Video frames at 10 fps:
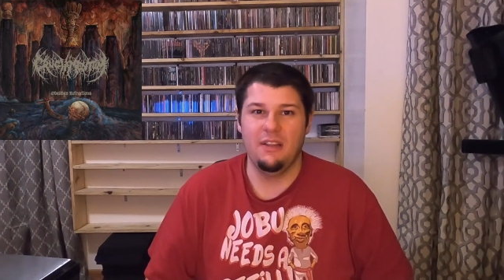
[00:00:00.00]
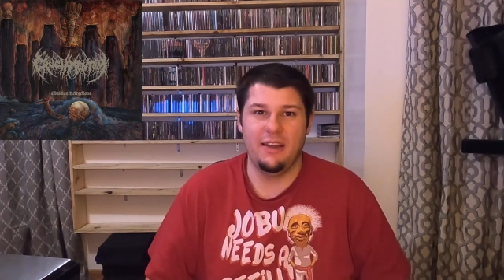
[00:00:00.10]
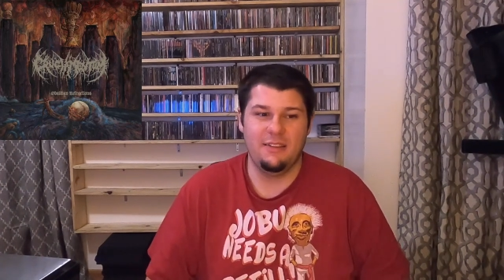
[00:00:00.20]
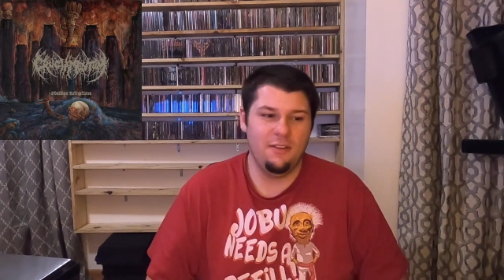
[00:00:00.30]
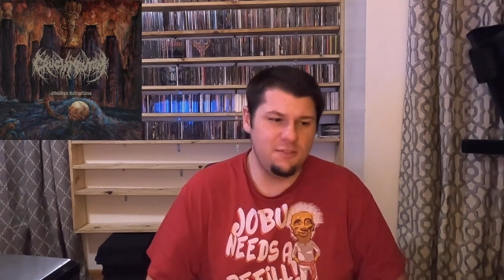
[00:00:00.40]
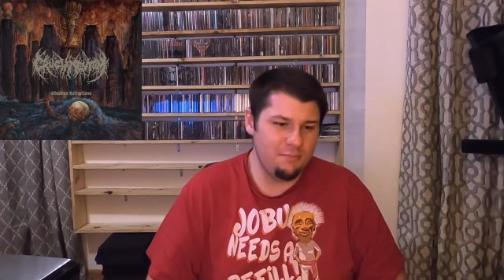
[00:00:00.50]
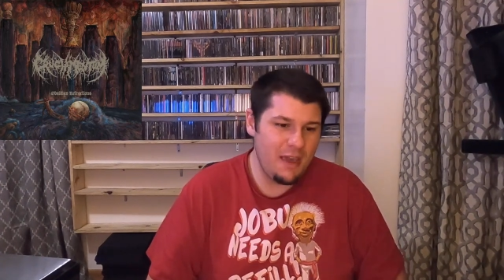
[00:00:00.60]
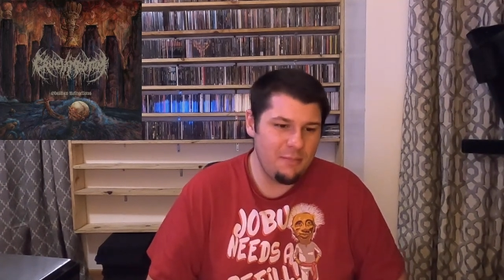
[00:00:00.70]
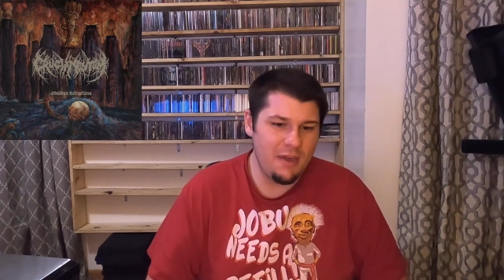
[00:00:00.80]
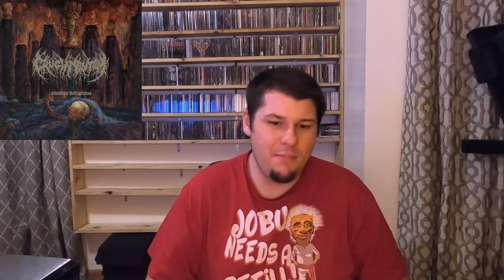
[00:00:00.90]
Like, there's
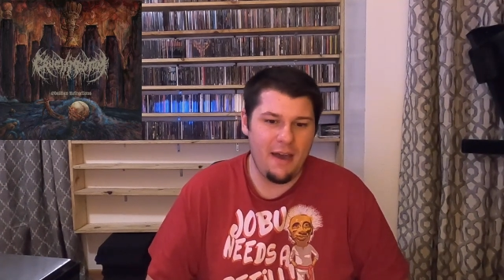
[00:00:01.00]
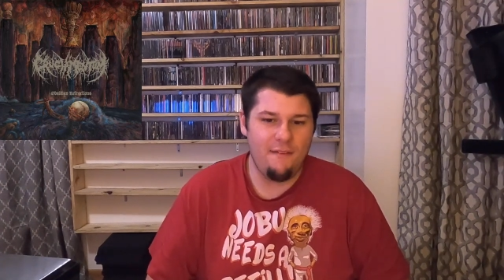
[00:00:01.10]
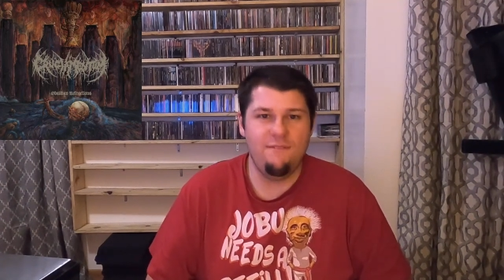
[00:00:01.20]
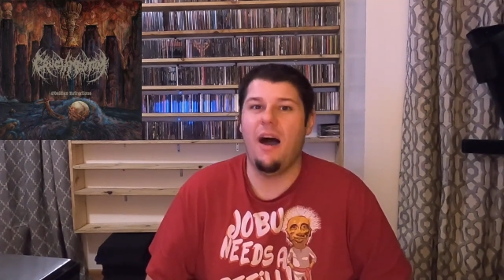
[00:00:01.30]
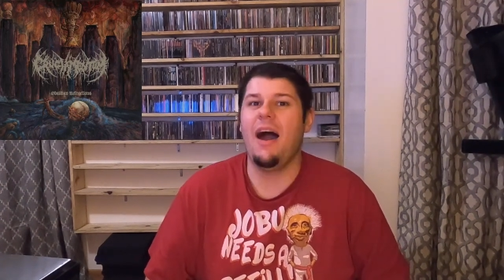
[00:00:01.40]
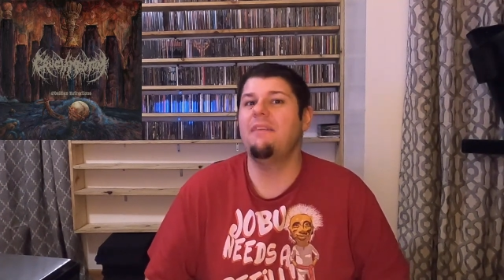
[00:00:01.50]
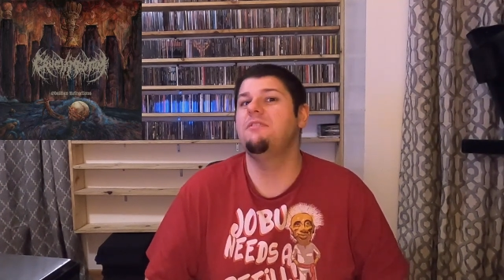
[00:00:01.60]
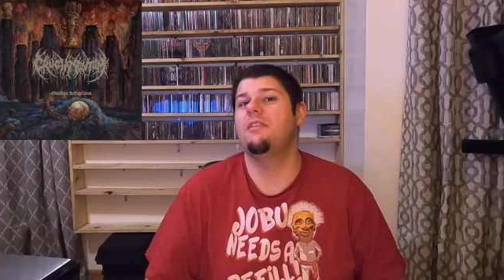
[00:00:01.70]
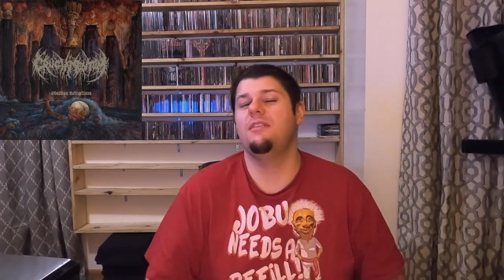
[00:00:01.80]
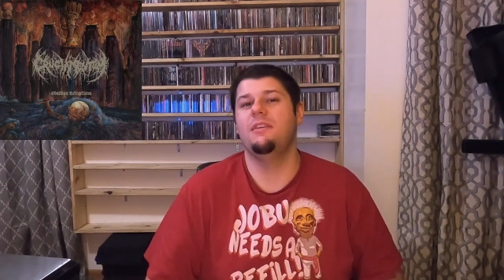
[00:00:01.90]
maybe about five
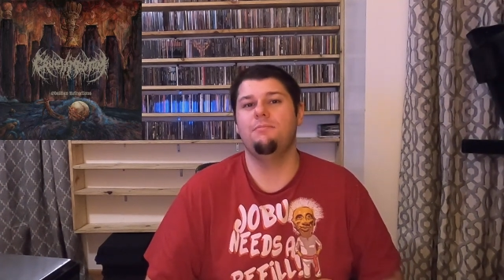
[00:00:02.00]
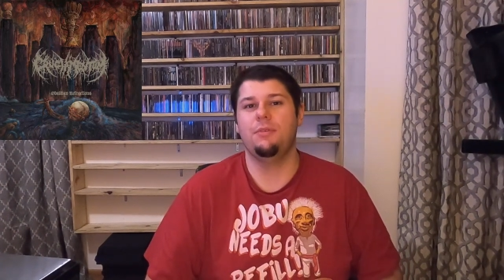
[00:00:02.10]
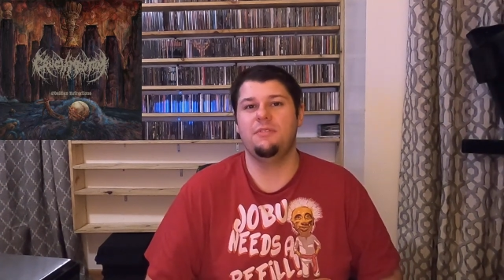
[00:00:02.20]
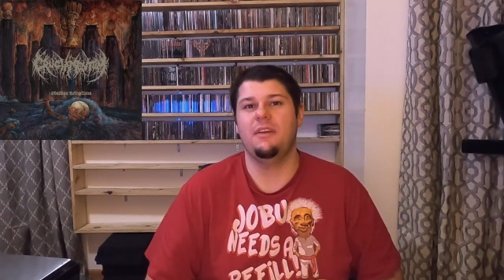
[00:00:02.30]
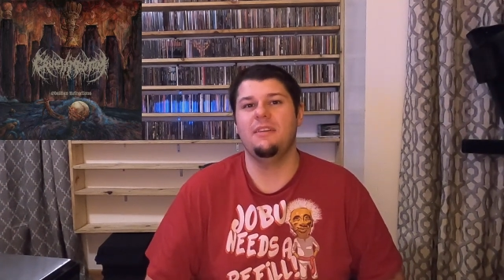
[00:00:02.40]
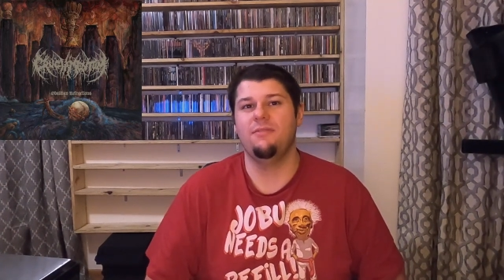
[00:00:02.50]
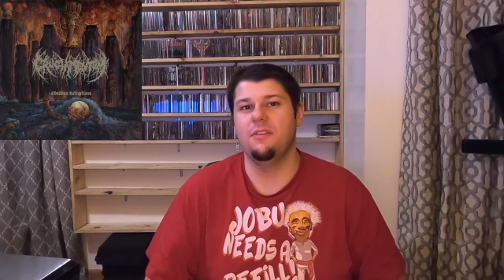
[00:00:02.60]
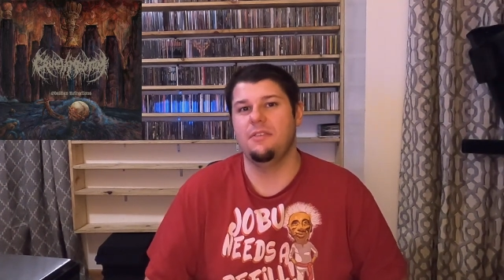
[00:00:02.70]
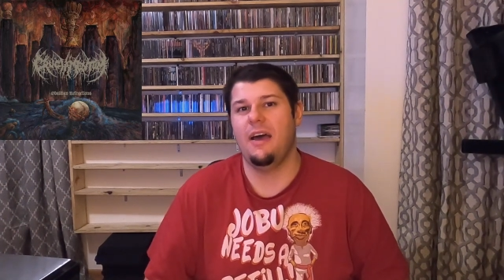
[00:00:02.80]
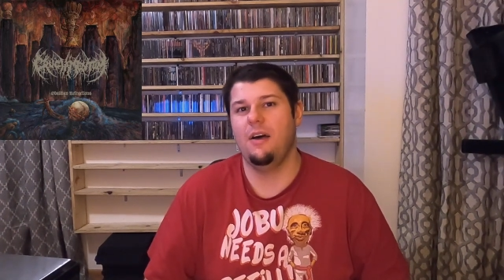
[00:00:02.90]
to ten percent of
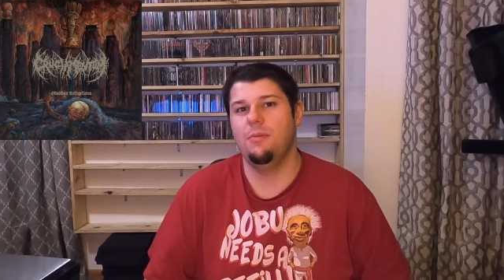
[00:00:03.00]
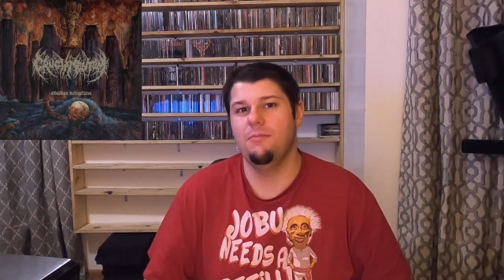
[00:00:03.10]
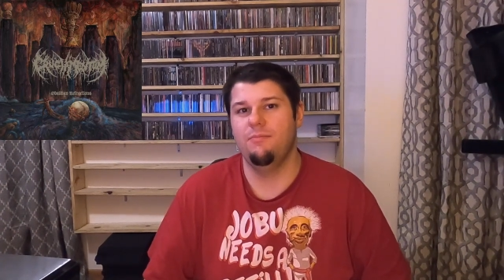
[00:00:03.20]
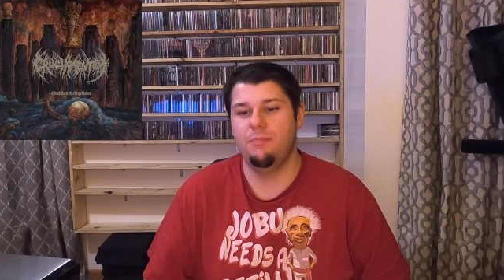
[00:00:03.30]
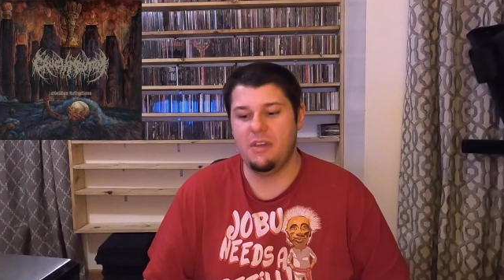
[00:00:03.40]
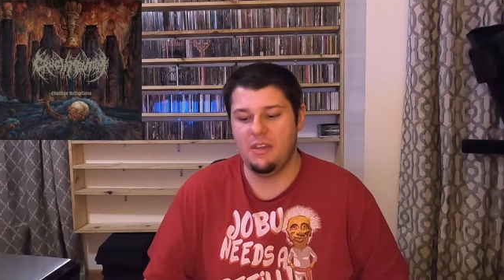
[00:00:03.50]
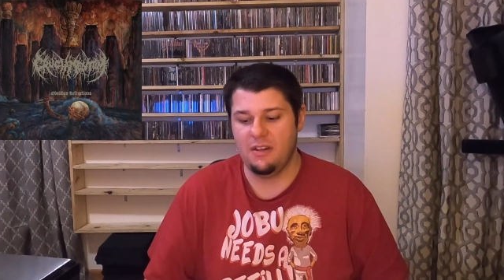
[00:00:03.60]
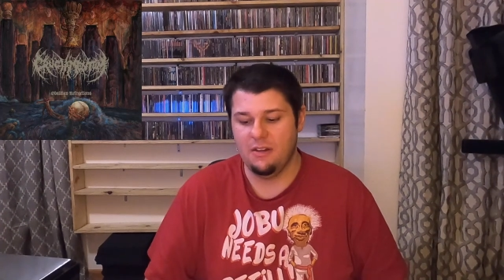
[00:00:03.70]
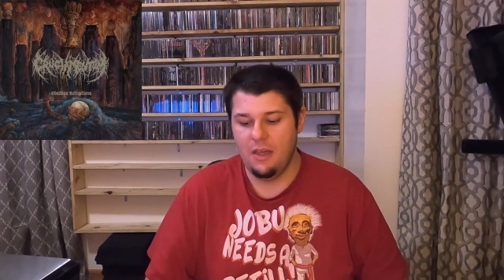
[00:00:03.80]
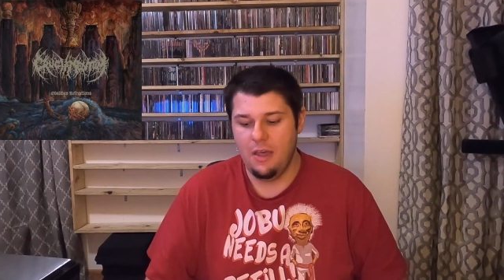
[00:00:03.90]
this album
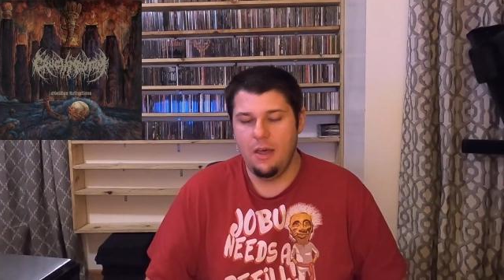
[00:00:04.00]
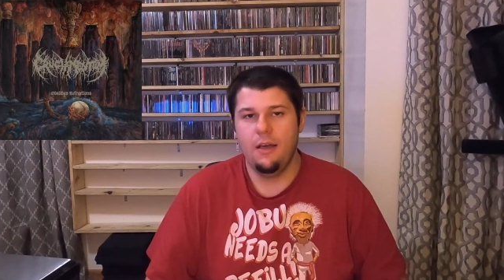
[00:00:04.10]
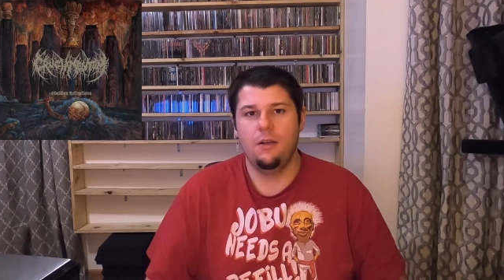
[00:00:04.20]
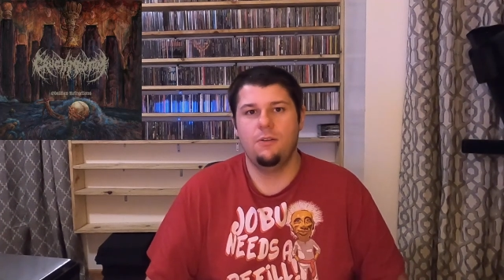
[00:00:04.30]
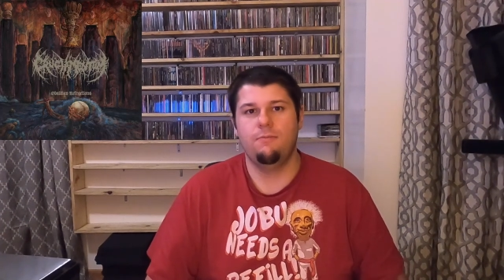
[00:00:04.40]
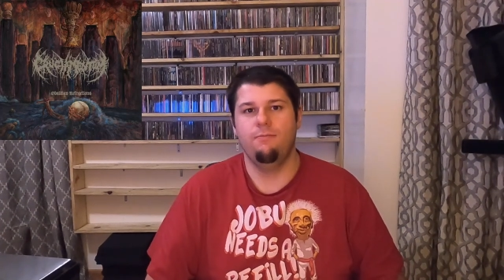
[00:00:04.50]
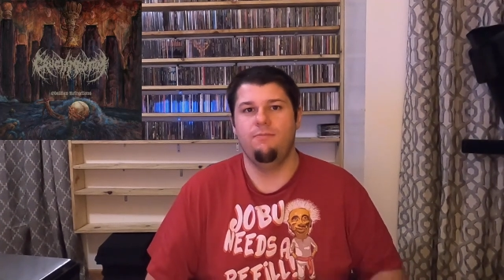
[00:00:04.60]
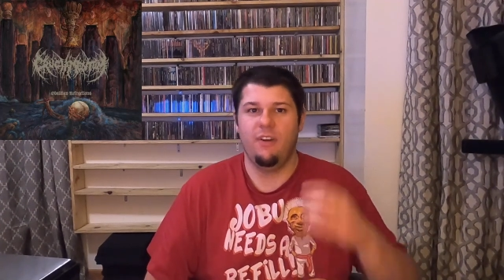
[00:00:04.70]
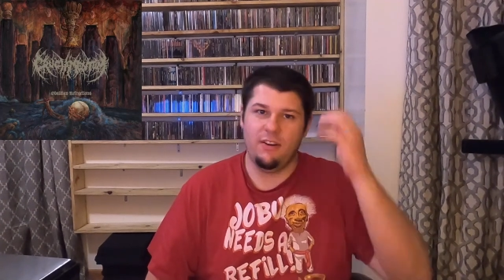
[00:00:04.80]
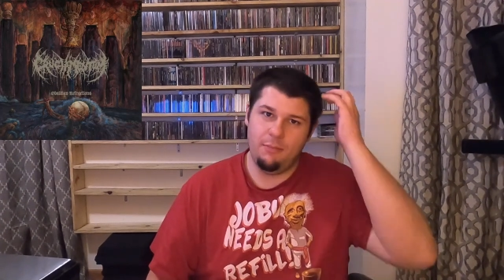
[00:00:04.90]
being
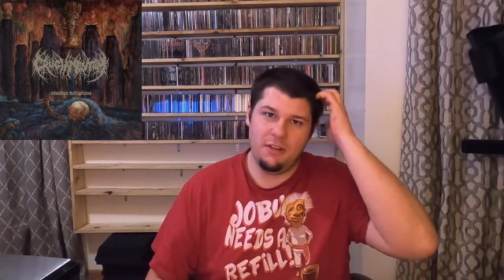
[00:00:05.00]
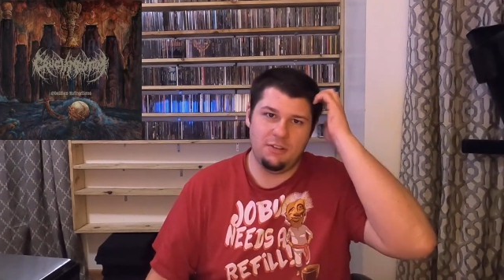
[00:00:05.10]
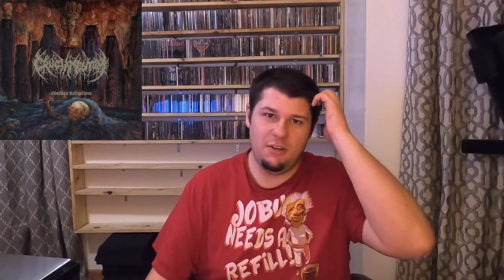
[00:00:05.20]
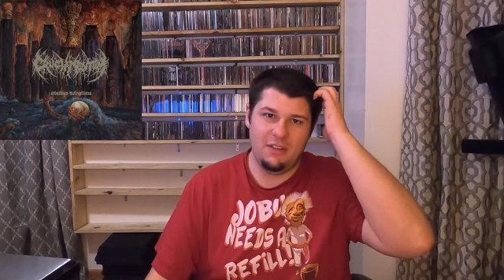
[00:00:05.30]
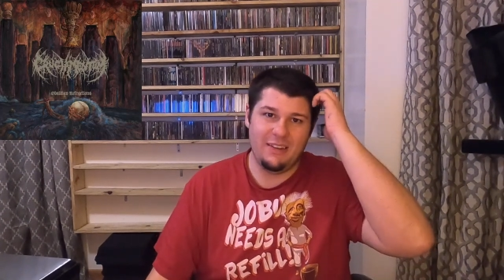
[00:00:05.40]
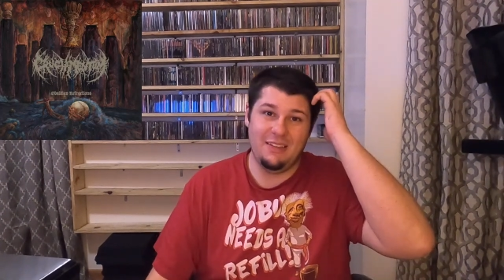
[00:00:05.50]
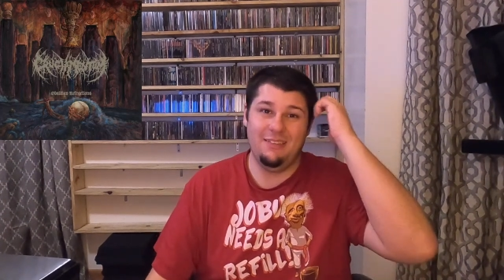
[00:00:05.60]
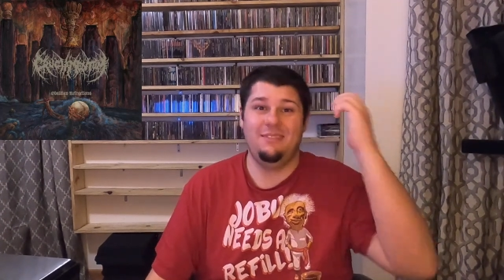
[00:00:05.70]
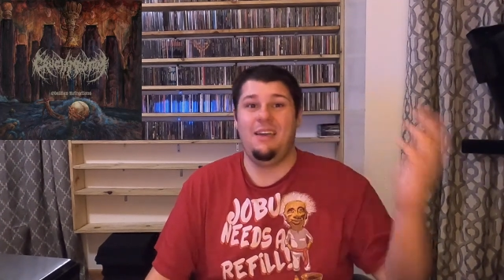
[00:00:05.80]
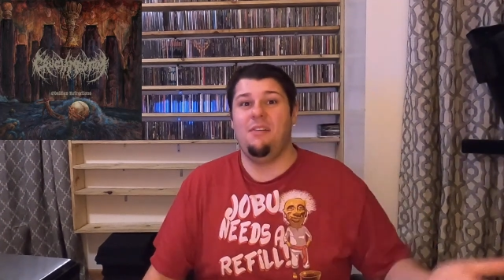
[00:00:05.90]
very much on, like,
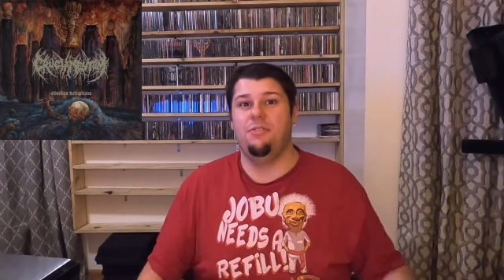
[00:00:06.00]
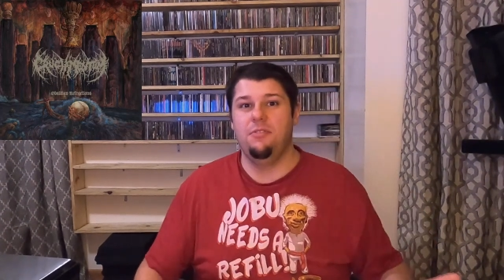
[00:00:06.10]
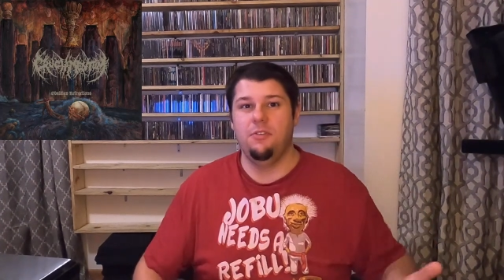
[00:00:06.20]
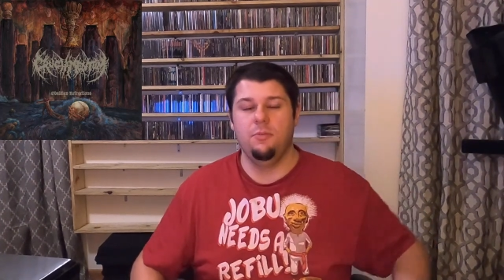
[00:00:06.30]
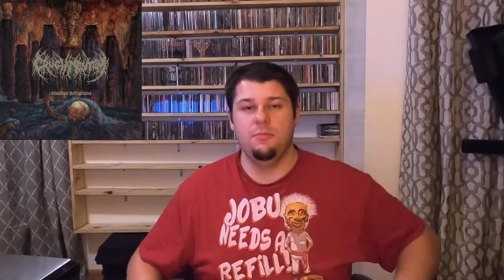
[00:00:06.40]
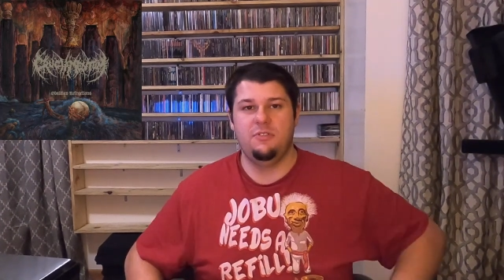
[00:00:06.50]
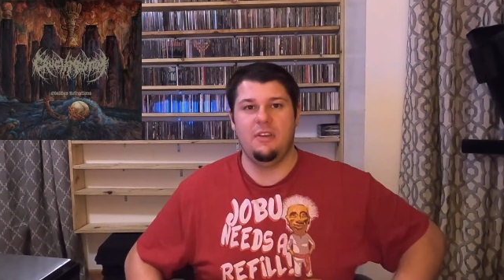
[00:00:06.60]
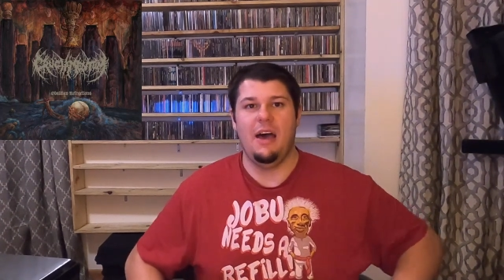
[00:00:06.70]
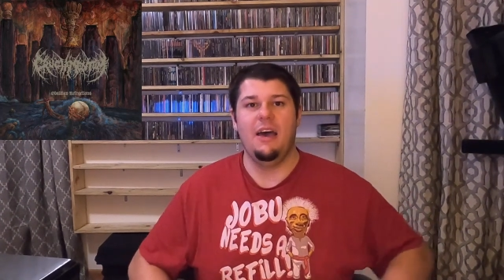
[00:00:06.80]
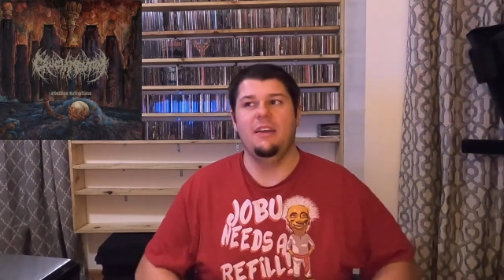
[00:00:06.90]
the death doom
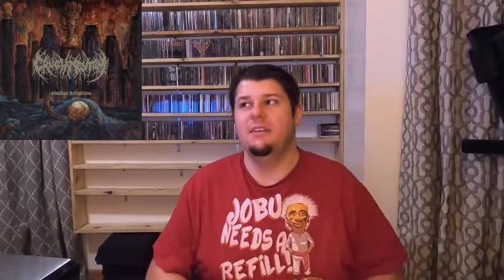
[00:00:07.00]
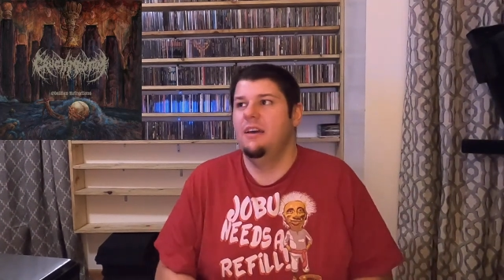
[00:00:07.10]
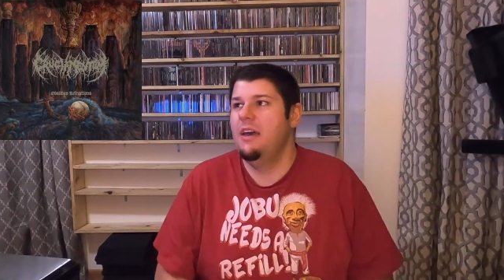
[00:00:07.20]
side,